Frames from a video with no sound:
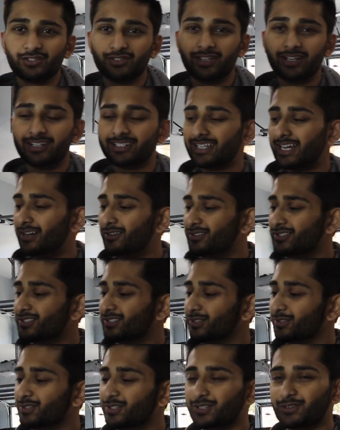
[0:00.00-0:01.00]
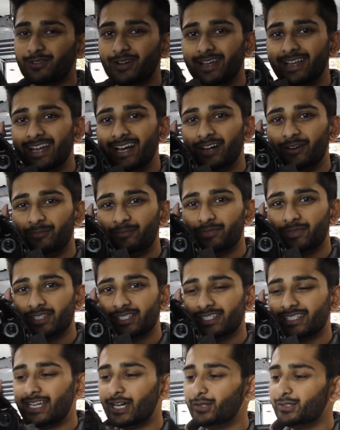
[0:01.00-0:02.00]
So there's our solution right now.
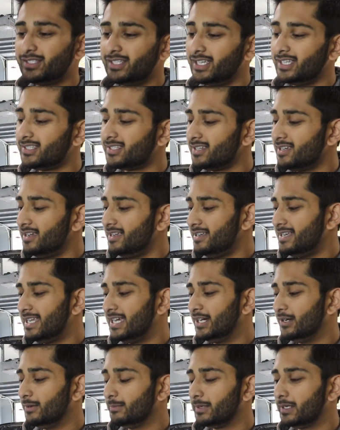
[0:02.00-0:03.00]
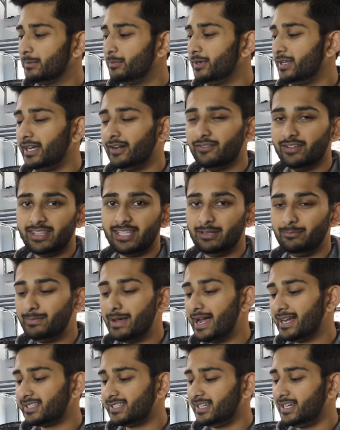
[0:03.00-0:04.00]
This is how it sits. Now I'm gonna put everything
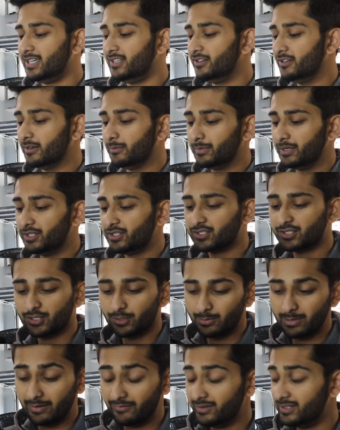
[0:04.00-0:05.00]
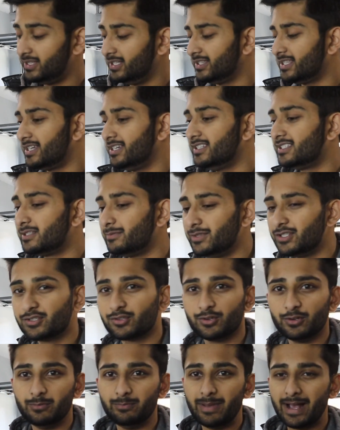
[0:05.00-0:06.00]
back together. I'm gonna screw everything that needs to be
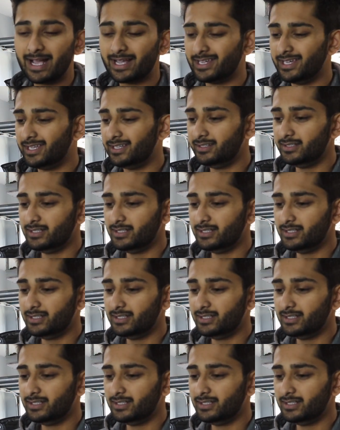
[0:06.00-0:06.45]
screwed back in.